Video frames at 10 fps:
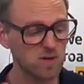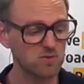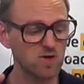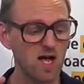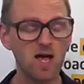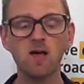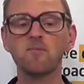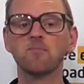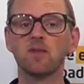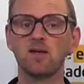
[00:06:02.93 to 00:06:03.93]
memory A
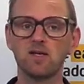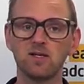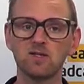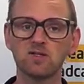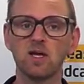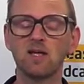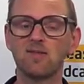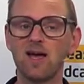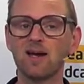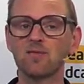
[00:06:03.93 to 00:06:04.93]
is
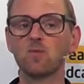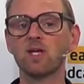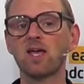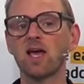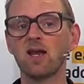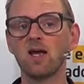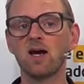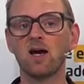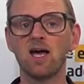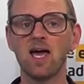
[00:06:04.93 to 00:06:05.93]
that we can
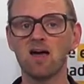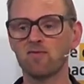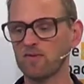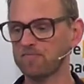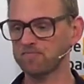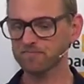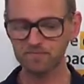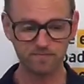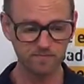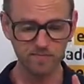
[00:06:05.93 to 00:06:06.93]
have,
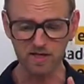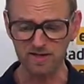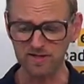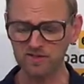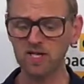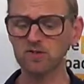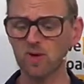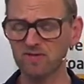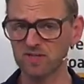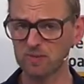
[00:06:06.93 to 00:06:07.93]
in this case, we
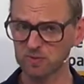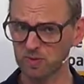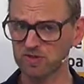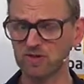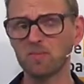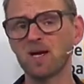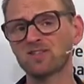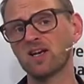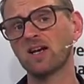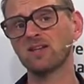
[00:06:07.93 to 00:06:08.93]
have a dip switch on the
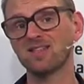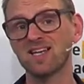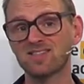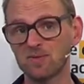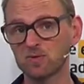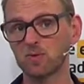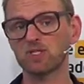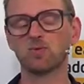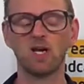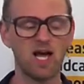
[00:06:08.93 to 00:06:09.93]
backside, and that dip
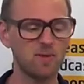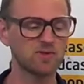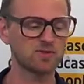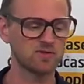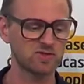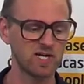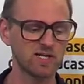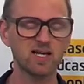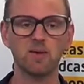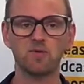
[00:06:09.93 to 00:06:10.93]
switch will help us to
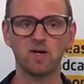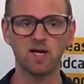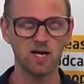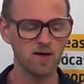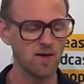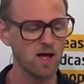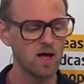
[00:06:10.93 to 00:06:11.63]
select camera A.